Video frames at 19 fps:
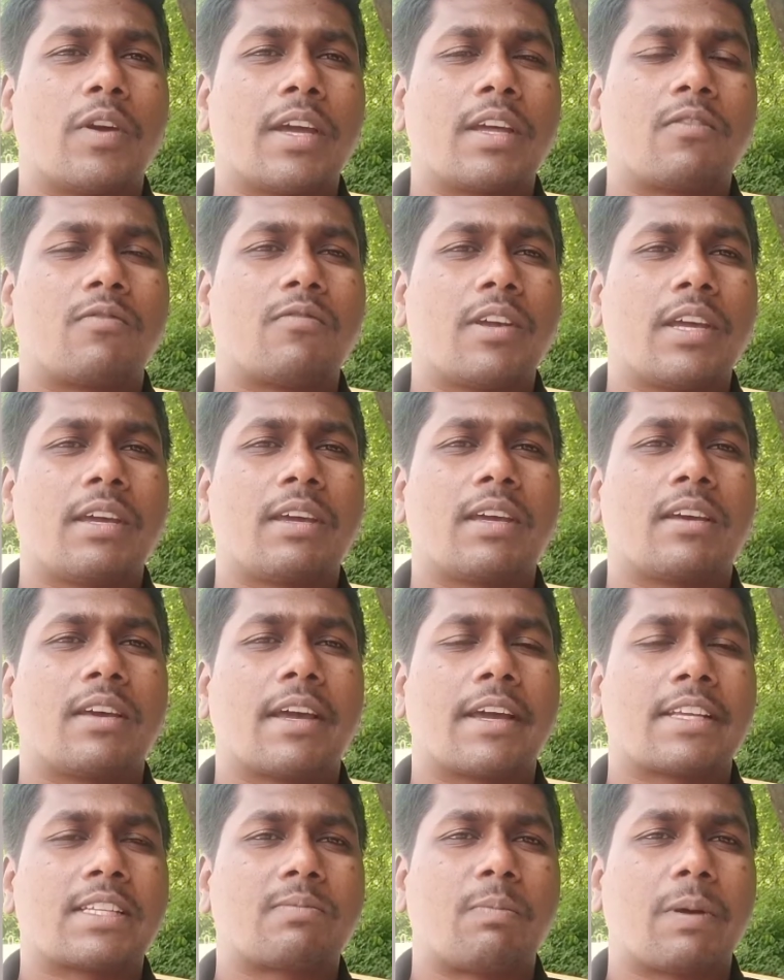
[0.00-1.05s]
where we
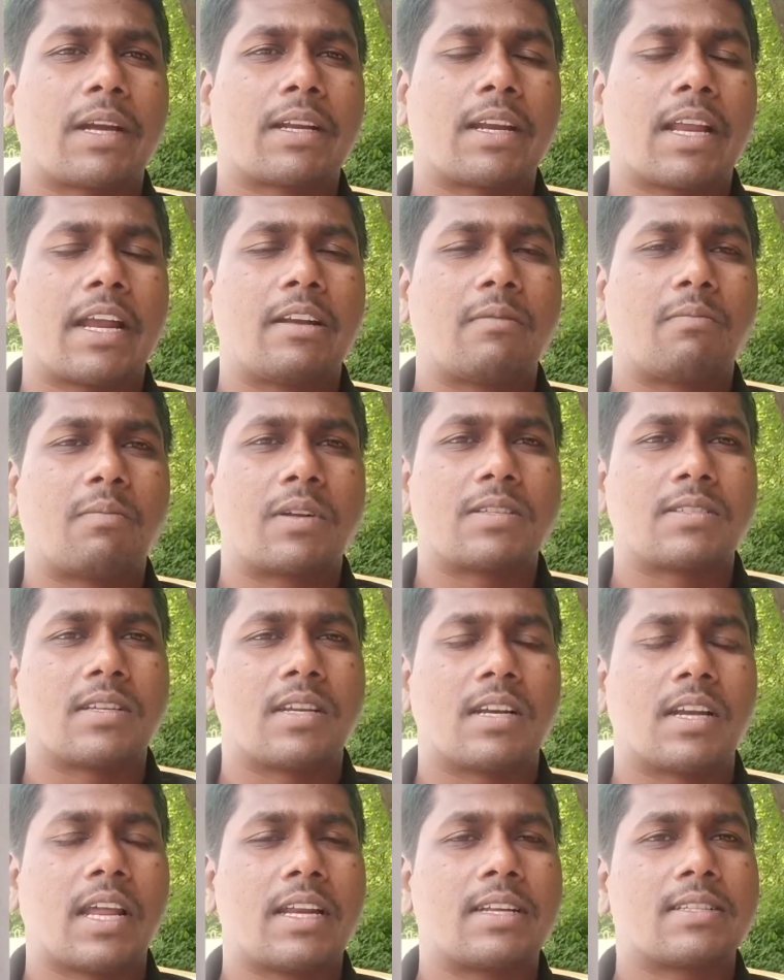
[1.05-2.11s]
expect at
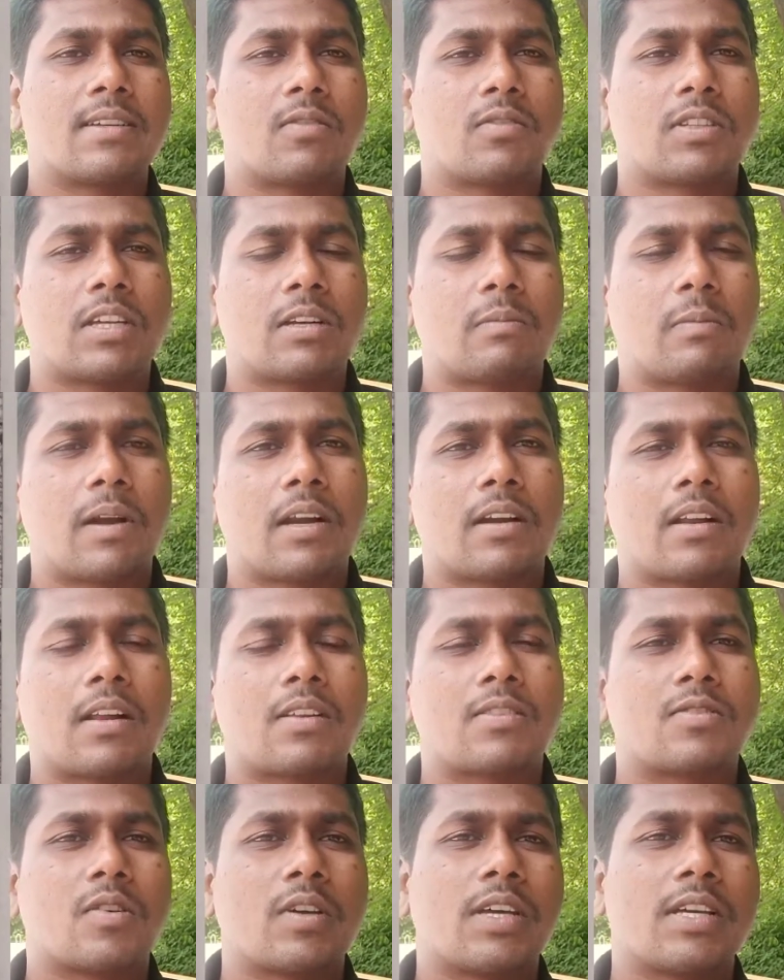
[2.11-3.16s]
present, and southern part
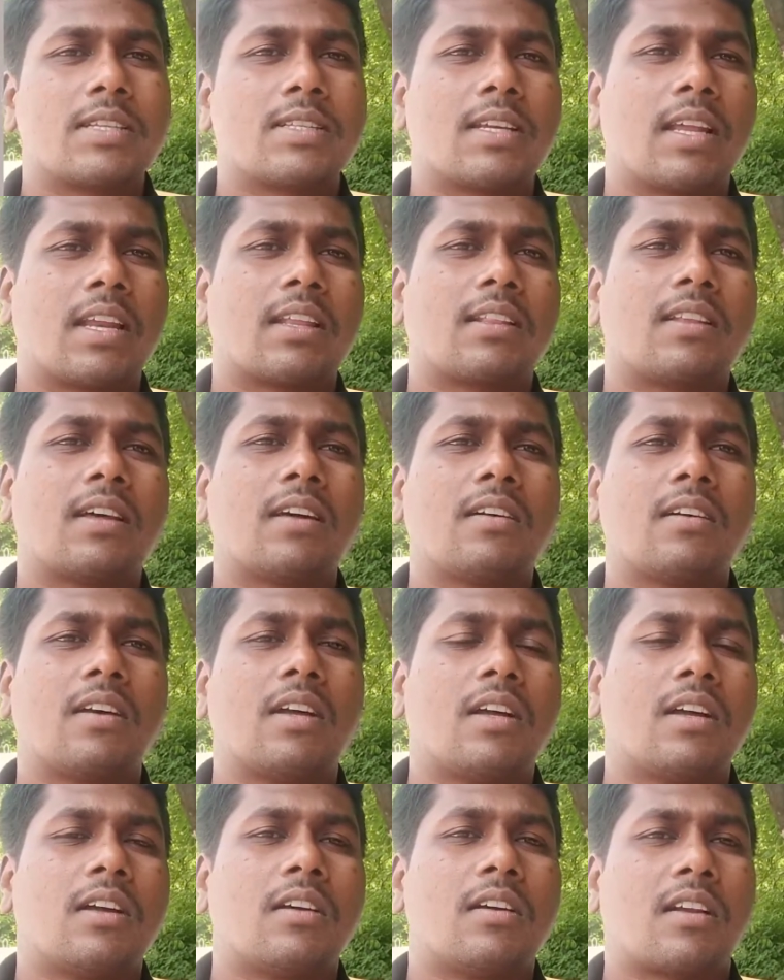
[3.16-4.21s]
also is there in the
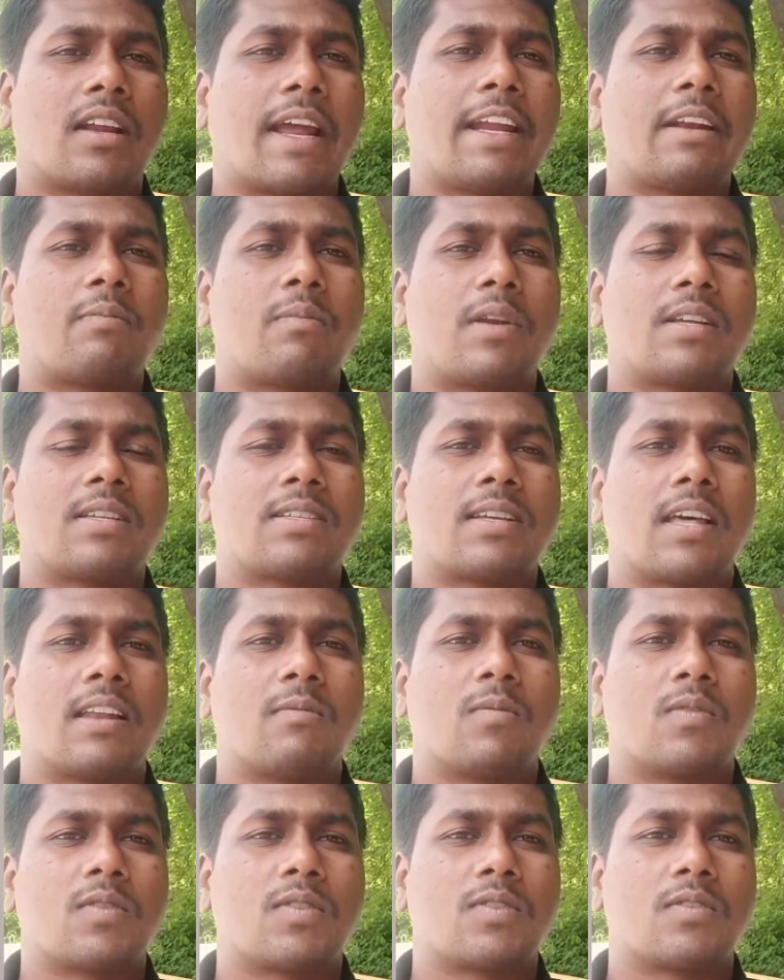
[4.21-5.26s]
right place
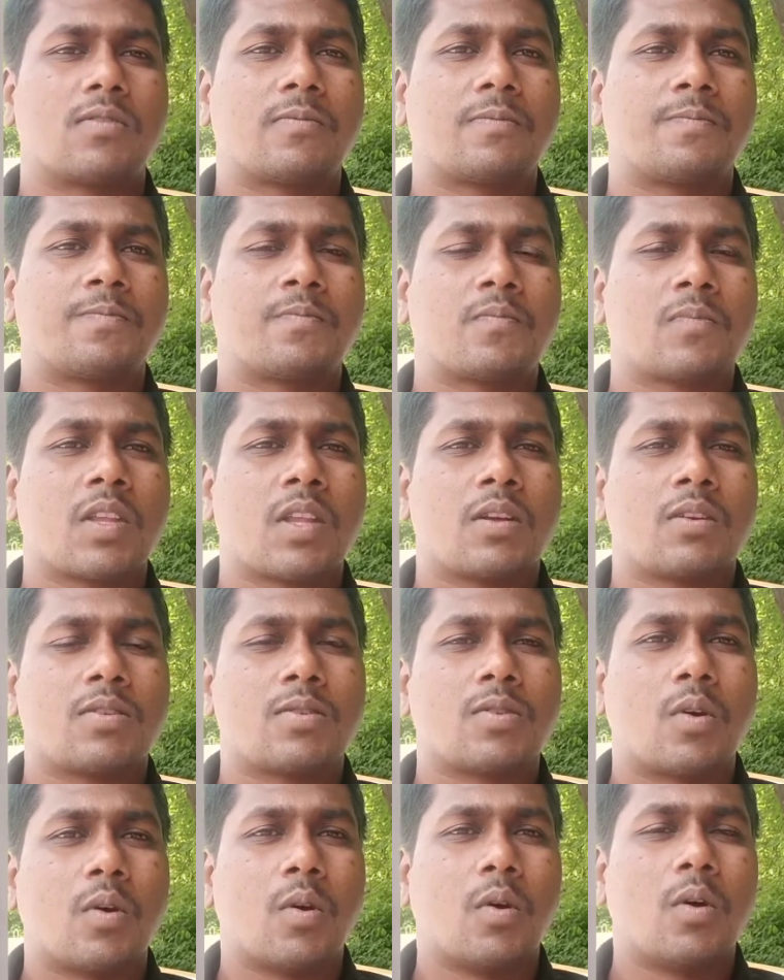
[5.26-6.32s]
almost.
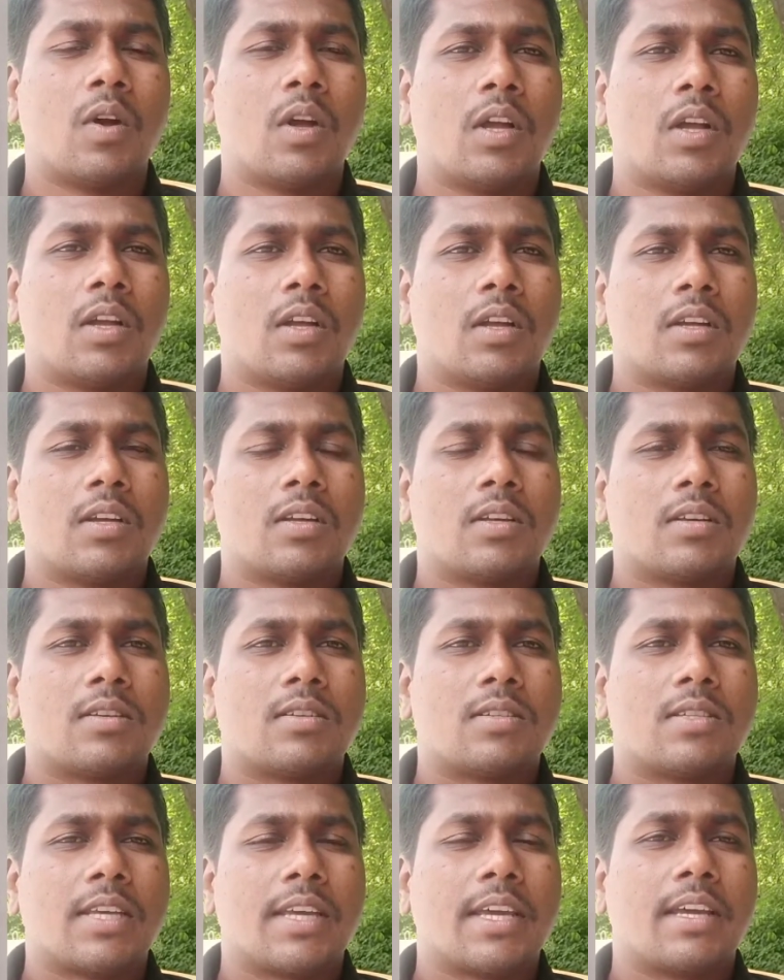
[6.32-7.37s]
So
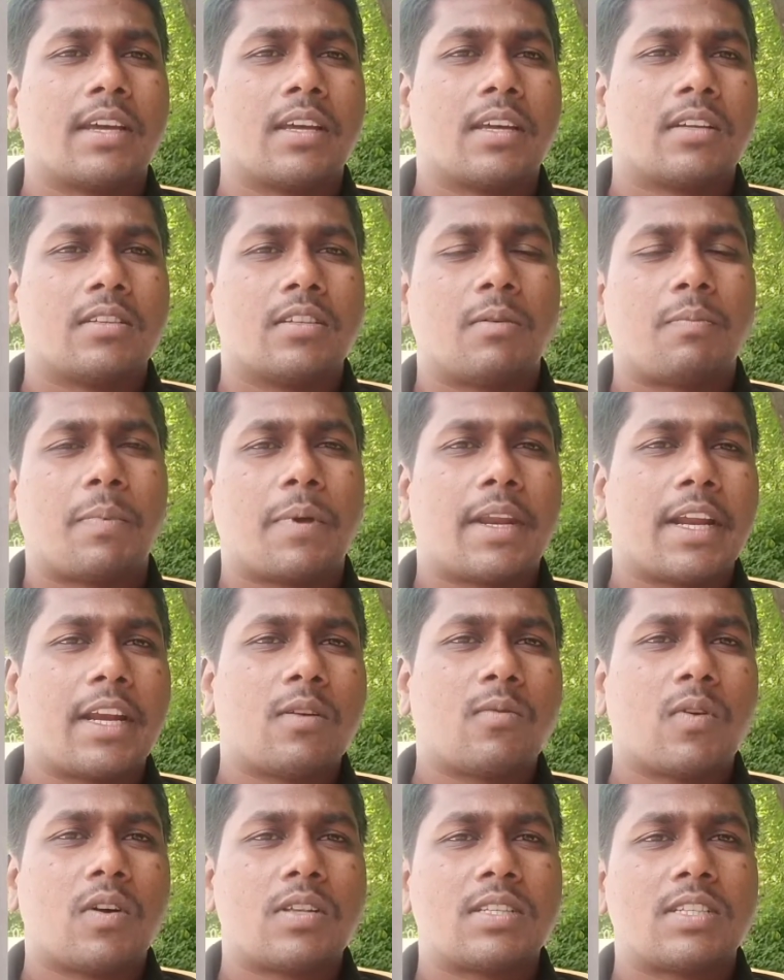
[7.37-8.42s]
see, the
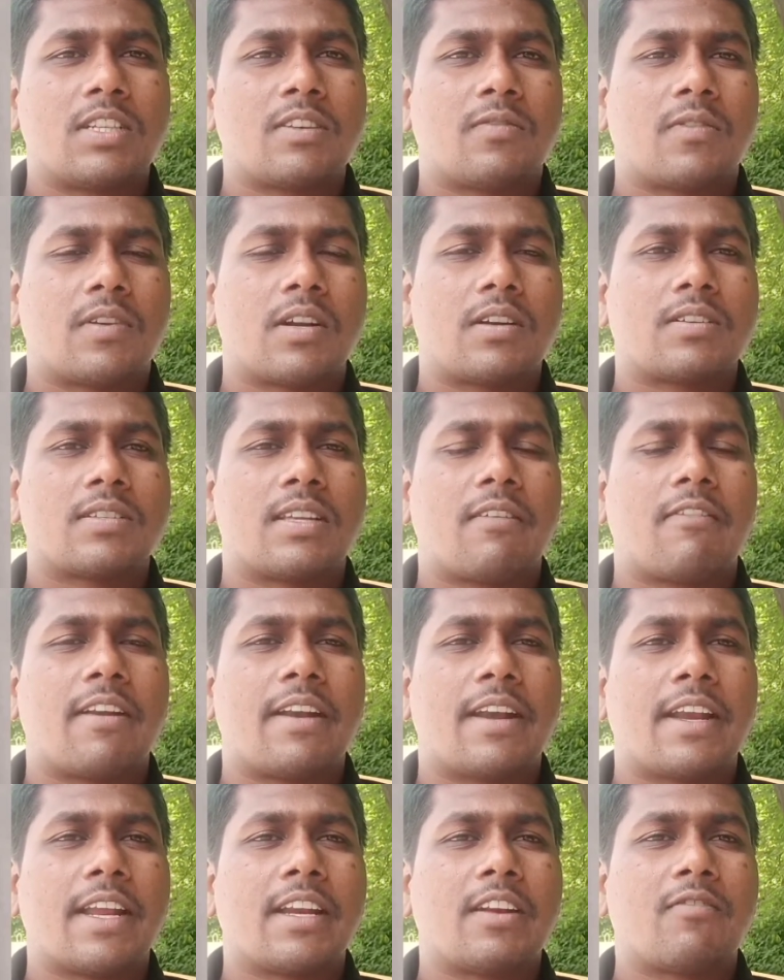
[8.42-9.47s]
period was different,
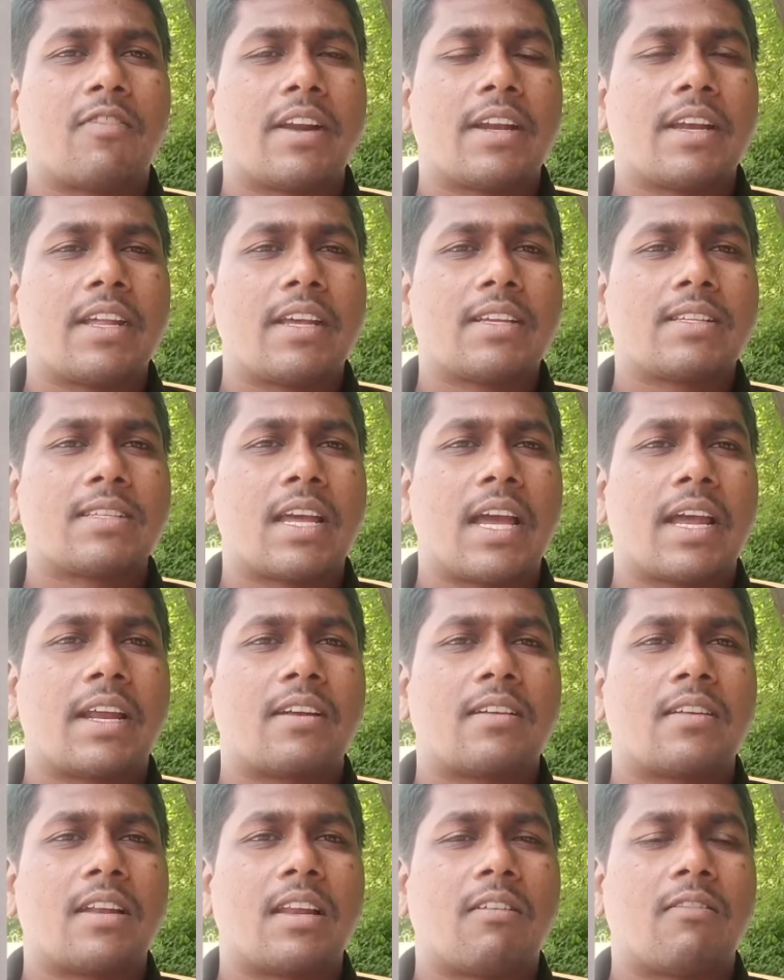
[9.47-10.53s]
1720s
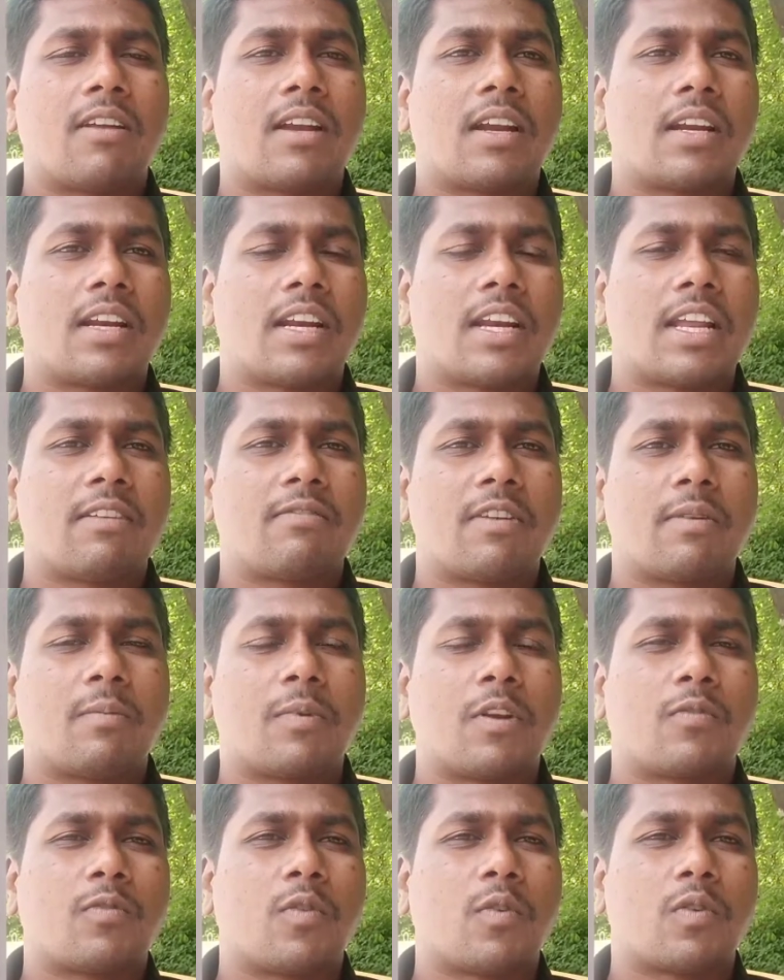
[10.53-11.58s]
and
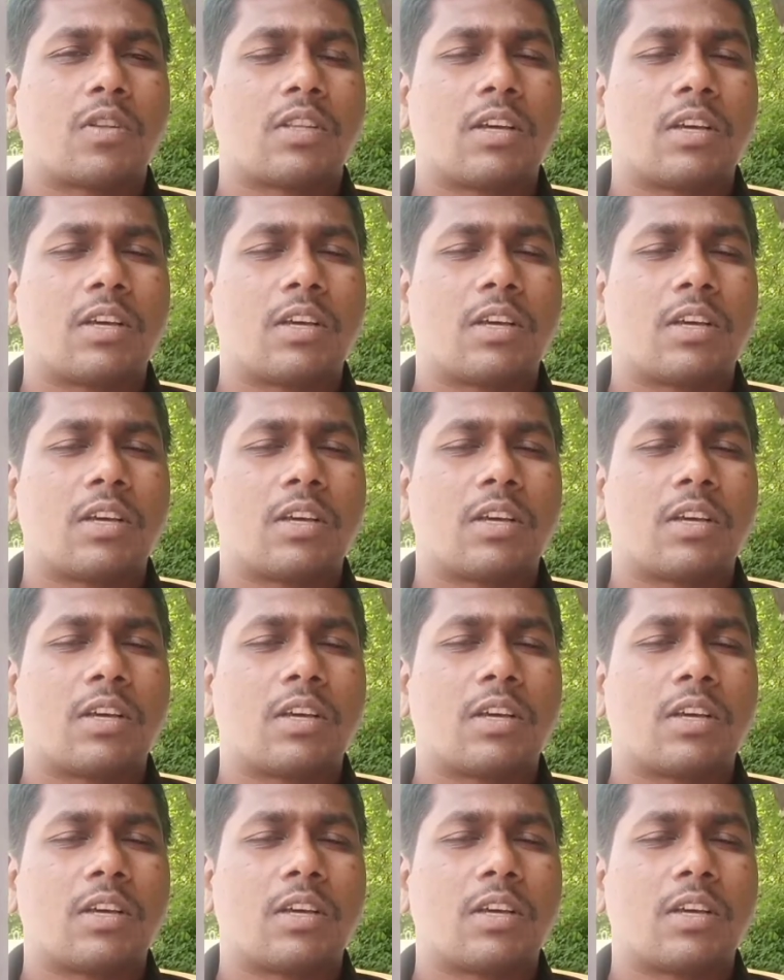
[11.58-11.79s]
1154,